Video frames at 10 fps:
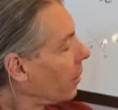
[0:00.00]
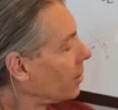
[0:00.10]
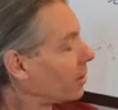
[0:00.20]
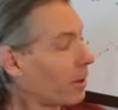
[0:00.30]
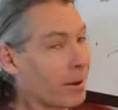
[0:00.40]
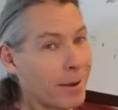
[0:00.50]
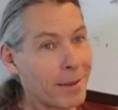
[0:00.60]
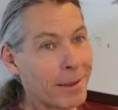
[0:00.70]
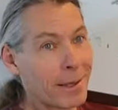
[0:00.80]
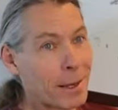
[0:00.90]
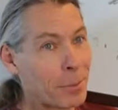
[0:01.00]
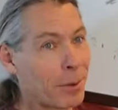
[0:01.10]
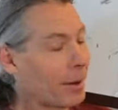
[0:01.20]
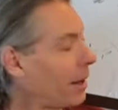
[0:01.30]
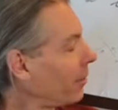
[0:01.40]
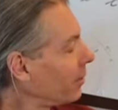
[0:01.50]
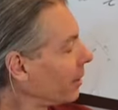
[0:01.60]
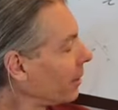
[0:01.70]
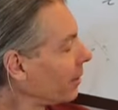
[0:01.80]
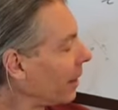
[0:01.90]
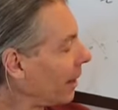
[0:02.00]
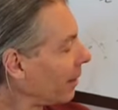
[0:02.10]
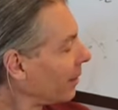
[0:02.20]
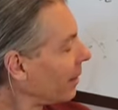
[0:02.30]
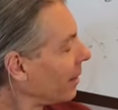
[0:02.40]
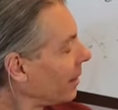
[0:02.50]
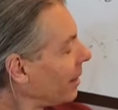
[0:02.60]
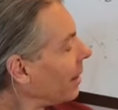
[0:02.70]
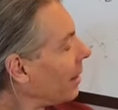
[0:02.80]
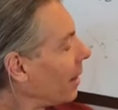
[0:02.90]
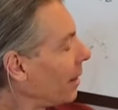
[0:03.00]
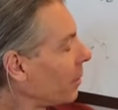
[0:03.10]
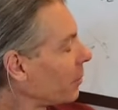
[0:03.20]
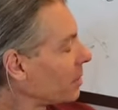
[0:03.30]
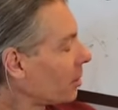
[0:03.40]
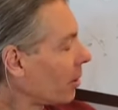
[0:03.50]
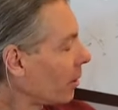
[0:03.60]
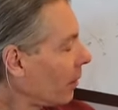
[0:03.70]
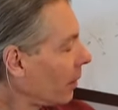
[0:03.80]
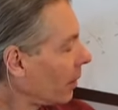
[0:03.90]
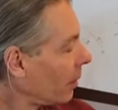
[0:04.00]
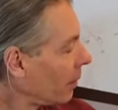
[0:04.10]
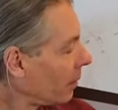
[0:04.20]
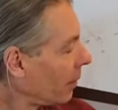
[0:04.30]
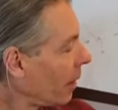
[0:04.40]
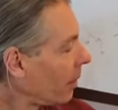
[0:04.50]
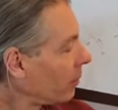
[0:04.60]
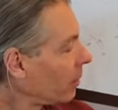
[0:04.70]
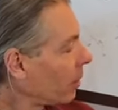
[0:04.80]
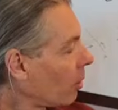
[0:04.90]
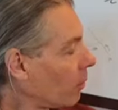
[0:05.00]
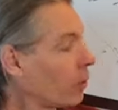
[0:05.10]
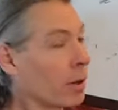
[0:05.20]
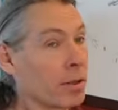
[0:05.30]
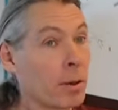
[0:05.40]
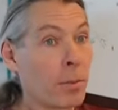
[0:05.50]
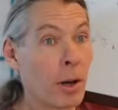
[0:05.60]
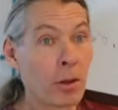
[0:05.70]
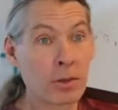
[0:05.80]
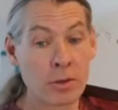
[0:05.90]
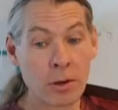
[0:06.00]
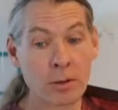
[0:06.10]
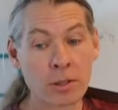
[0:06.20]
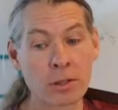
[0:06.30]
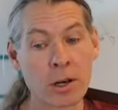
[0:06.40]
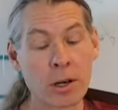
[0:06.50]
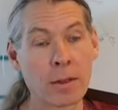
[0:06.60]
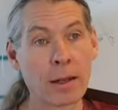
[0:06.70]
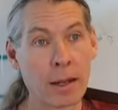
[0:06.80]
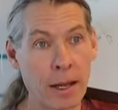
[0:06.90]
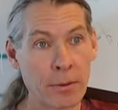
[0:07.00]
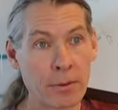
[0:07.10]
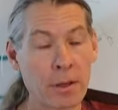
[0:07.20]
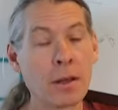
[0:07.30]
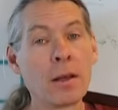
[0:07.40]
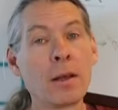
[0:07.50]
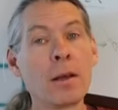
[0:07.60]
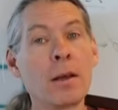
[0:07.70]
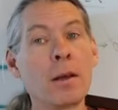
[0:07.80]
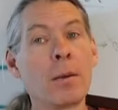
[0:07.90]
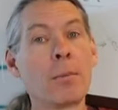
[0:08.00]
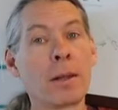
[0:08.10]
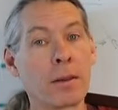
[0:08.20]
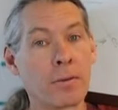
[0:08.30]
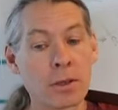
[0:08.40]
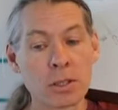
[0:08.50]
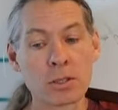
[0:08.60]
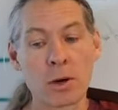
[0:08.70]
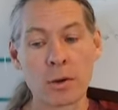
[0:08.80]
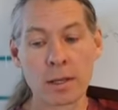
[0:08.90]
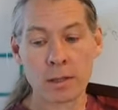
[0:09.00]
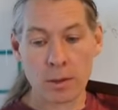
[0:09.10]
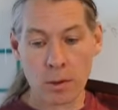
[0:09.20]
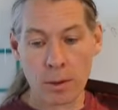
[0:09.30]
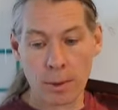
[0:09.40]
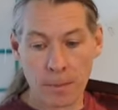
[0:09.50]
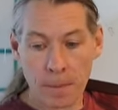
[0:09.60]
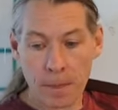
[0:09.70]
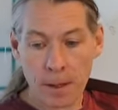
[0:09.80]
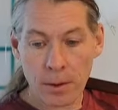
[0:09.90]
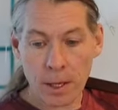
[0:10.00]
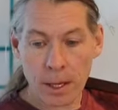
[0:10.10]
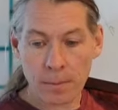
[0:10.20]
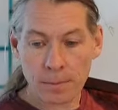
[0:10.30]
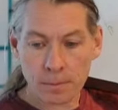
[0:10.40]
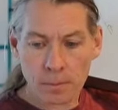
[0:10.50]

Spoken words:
we start on the upper left and go down, and then we start on the left and go forward. So both strokes start on the left, but the first stroke is normal, okay?